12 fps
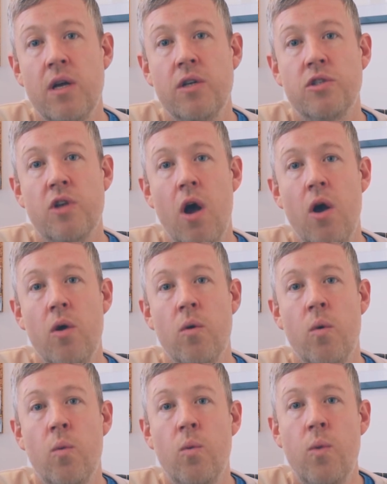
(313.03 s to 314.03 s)
So
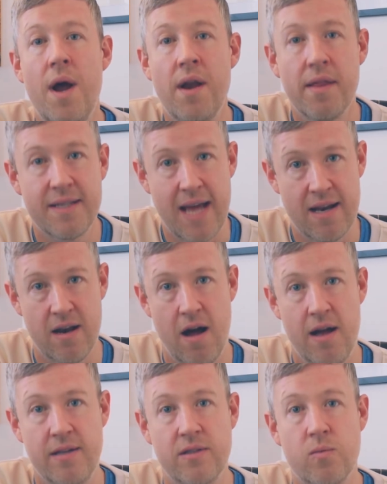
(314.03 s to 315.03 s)
when are the
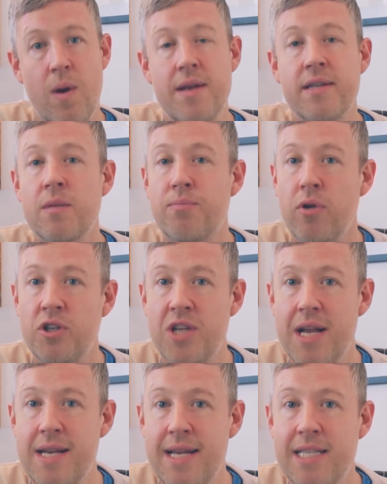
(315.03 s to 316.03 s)
deadlines? When does the
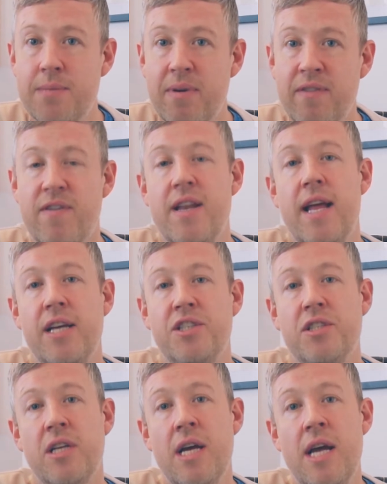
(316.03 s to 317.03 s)
project need to be
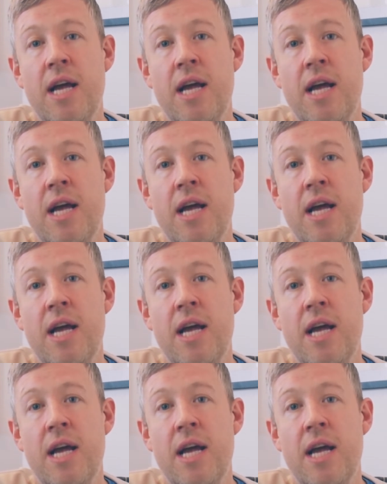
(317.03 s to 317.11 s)
finished?